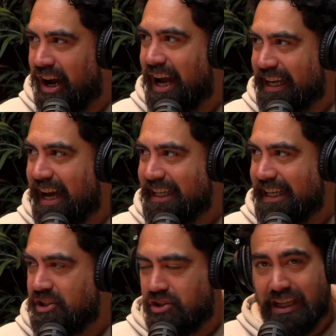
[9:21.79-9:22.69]
I can't
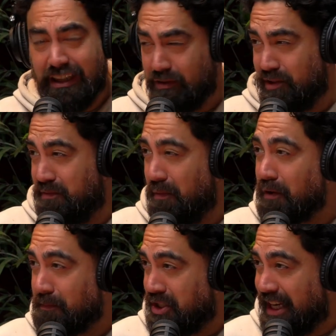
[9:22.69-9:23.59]
hear shit. There was a
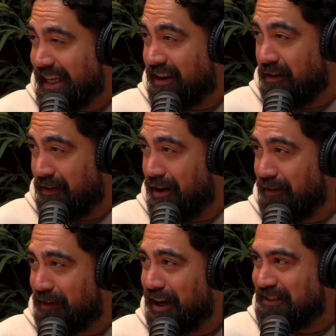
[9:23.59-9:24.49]
smoke machine going
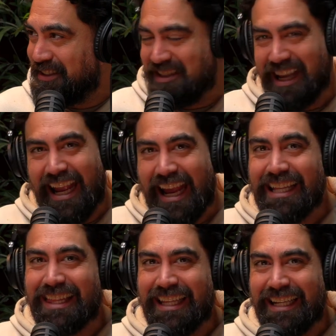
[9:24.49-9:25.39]
off. I couldn't see
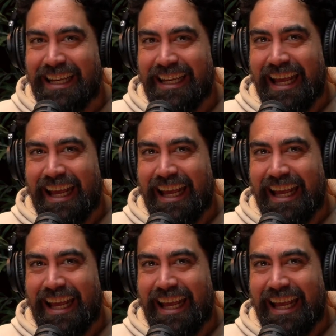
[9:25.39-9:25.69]
anything.